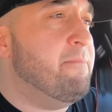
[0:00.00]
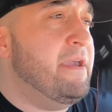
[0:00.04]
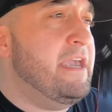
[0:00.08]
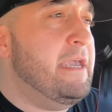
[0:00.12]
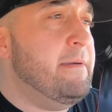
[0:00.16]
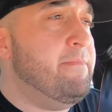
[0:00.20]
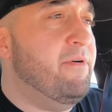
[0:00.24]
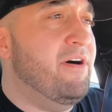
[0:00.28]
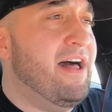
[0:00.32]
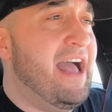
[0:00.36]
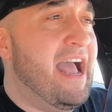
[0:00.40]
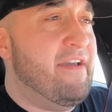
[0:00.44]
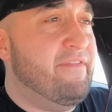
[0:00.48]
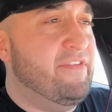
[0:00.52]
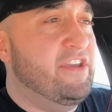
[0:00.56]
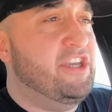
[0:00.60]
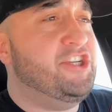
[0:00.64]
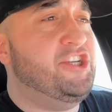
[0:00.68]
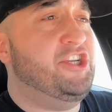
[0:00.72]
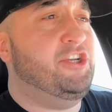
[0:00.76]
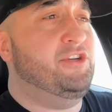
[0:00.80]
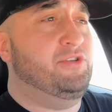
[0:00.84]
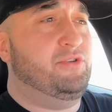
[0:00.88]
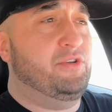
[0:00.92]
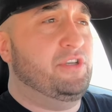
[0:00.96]
people have
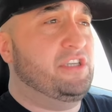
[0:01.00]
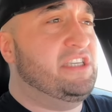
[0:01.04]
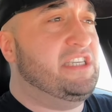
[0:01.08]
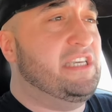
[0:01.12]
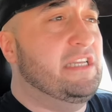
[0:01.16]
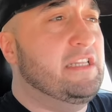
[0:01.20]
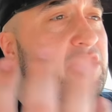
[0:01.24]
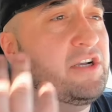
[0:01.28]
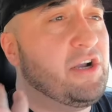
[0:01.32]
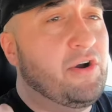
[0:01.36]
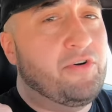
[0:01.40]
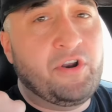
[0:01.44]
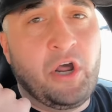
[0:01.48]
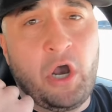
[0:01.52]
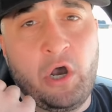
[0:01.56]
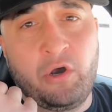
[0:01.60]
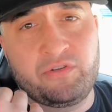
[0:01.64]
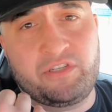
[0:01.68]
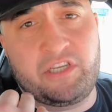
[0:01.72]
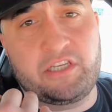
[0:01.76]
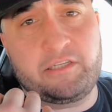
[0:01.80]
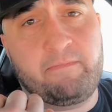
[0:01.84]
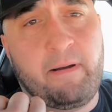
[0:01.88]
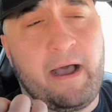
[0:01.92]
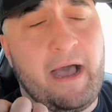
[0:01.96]
issues with silicone
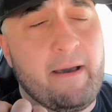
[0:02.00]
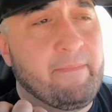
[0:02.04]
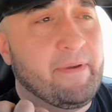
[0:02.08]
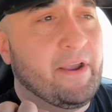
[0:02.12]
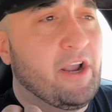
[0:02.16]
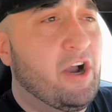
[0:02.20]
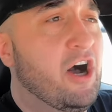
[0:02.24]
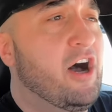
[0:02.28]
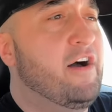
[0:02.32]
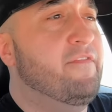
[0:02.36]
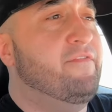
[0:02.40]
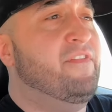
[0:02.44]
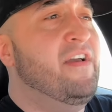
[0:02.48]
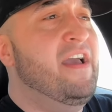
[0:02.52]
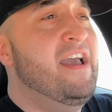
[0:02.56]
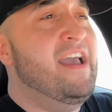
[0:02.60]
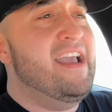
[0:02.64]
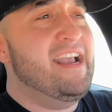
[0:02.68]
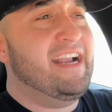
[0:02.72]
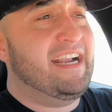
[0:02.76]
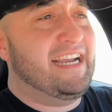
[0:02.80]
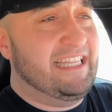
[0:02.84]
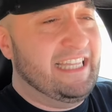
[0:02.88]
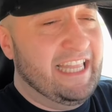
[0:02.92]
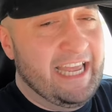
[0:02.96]
hoses popping off,
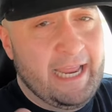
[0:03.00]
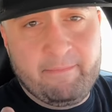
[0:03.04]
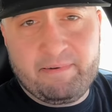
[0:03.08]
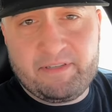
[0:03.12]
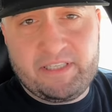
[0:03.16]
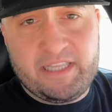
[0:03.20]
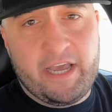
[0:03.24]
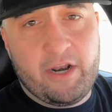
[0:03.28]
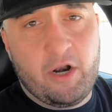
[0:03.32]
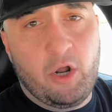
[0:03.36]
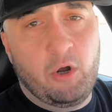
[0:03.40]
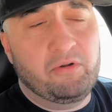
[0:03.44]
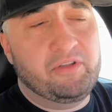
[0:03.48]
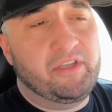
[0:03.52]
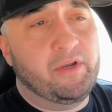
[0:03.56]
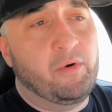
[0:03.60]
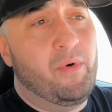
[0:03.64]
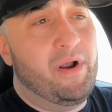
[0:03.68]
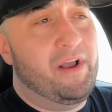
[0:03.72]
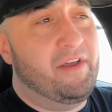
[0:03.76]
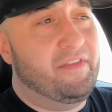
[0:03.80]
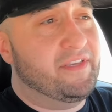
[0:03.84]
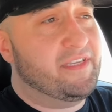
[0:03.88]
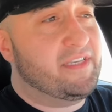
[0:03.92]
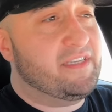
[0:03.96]
clamps not holding
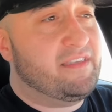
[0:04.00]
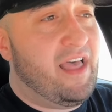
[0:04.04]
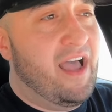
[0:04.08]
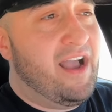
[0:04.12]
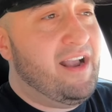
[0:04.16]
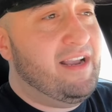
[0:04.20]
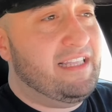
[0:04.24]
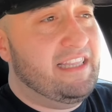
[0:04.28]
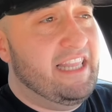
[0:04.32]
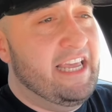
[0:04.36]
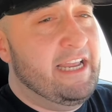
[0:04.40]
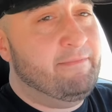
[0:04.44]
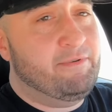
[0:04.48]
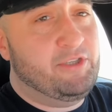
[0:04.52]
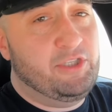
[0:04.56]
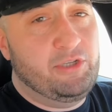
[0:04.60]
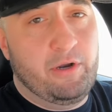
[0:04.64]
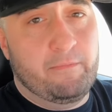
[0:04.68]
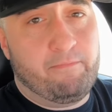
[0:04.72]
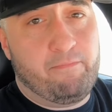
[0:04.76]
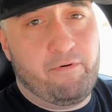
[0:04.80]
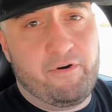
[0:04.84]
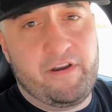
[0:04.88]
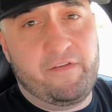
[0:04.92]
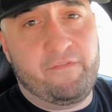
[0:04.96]
well, the stock clamps do
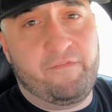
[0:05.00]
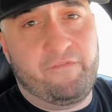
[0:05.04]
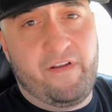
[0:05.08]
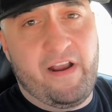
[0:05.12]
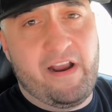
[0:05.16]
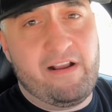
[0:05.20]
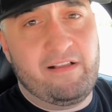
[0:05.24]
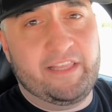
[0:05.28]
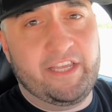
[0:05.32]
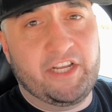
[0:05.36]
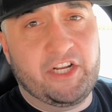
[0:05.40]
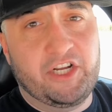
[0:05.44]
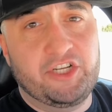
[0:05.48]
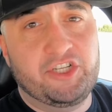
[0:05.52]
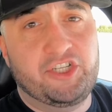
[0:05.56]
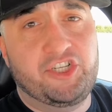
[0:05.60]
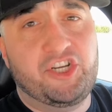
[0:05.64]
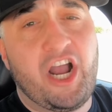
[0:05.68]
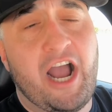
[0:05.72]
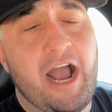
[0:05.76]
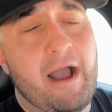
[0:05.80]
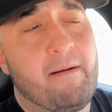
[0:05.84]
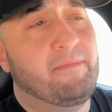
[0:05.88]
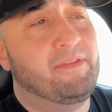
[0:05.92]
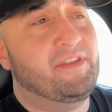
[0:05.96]
a pretty fairly good
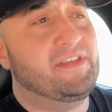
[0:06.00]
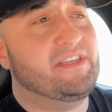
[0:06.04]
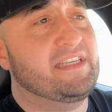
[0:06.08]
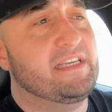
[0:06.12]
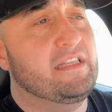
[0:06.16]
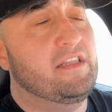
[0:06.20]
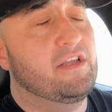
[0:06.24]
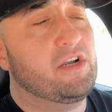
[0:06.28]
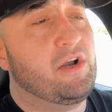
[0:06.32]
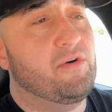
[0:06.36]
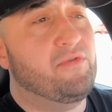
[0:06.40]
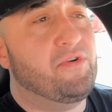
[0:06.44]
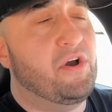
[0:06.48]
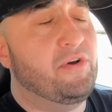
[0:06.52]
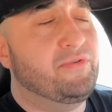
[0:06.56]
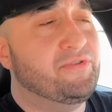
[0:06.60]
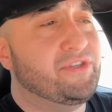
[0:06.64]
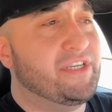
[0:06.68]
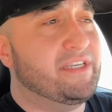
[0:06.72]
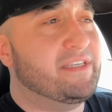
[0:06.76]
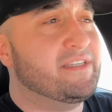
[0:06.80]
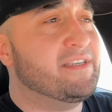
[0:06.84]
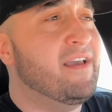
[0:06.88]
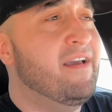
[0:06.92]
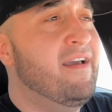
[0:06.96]
job in the silicone
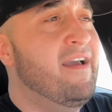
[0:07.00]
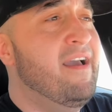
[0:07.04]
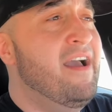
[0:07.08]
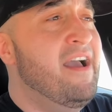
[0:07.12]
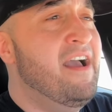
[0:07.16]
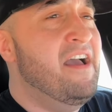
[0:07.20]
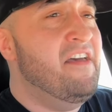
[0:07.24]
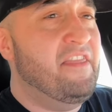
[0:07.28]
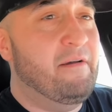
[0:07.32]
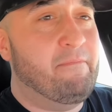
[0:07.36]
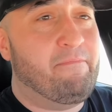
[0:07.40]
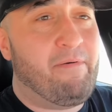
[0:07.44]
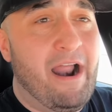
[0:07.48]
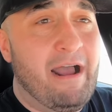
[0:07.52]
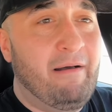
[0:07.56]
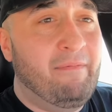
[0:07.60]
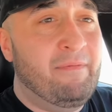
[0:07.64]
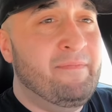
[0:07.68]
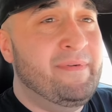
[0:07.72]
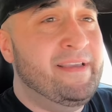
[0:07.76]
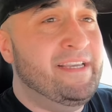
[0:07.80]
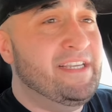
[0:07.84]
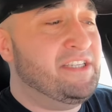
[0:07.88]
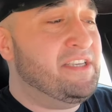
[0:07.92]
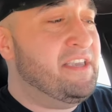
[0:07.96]
hoses. The
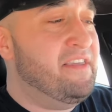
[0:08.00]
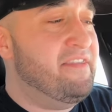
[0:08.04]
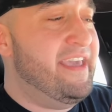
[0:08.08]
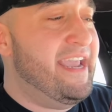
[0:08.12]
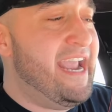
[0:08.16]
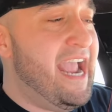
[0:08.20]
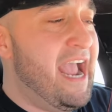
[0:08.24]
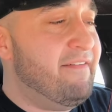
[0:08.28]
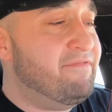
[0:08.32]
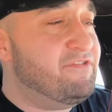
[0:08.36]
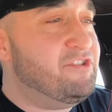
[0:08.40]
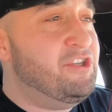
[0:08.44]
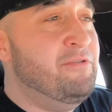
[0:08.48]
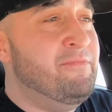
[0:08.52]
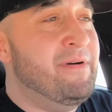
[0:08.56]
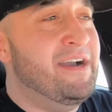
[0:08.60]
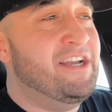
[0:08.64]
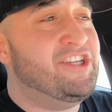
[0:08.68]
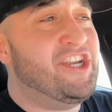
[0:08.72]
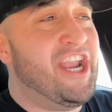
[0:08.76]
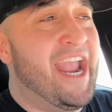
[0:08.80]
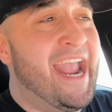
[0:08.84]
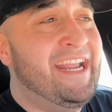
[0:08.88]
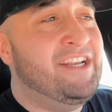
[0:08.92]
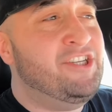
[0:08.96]
problem is they have too
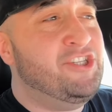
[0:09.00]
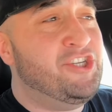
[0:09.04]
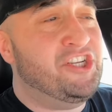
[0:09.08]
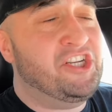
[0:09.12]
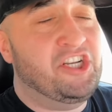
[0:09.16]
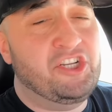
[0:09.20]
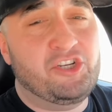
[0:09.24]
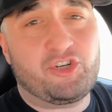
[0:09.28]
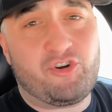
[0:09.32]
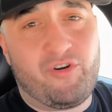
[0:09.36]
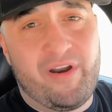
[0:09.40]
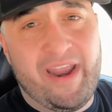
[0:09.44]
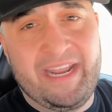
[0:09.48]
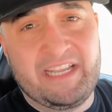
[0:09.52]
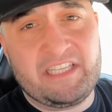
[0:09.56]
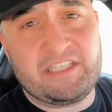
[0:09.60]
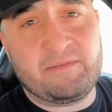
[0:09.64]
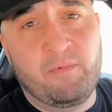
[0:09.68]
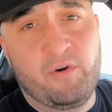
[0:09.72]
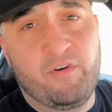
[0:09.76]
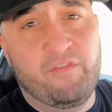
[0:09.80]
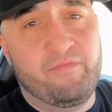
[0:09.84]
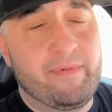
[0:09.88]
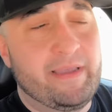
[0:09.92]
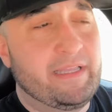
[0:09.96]
much engine and trans
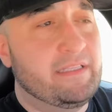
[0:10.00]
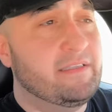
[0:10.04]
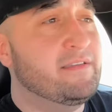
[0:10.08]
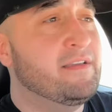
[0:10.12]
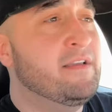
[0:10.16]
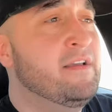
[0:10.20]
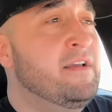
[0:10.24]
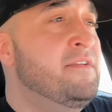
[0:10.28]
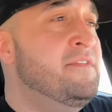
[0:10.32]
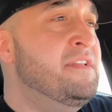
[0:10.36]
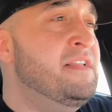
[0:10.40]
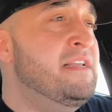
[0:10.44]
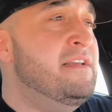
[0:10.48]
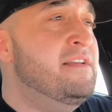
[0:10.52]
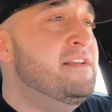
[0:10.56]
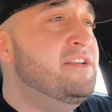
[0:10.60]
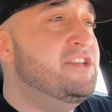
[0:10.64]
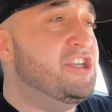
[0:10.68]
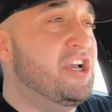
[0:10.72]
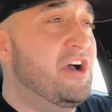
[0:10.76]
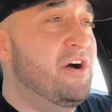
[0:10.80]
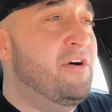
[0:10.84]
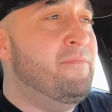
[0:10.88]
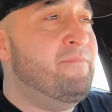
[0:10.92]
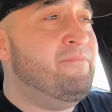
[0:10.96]
movement.
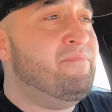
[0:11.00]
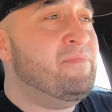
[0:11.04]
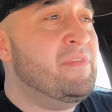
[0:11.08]
So